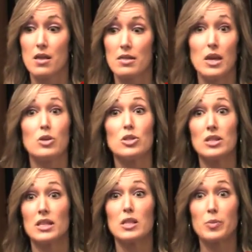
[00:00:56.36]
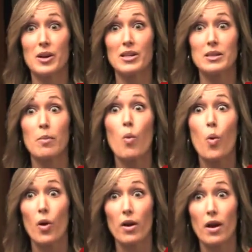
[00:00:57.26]
that you just experience
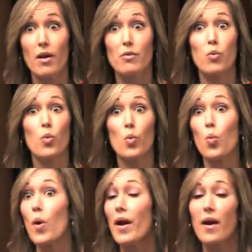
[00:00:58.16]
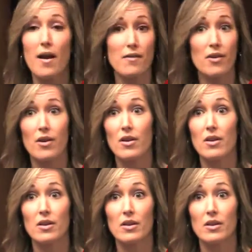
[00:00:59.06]
more of
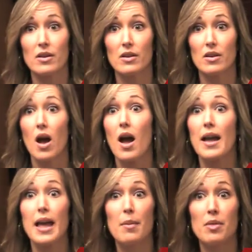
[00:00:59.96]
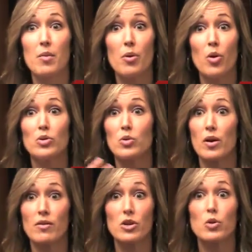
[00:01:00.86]
wherever I am in the pose,
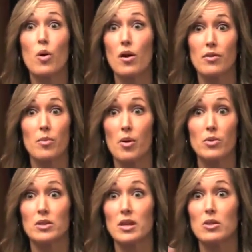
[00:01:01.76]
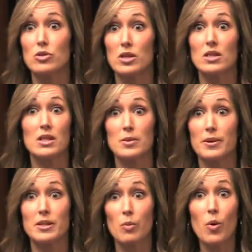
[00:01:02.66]
wherever you are in the pose. Like you just
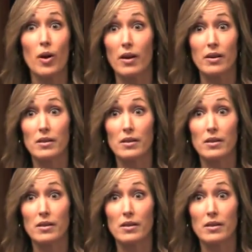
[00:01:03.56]
experience more.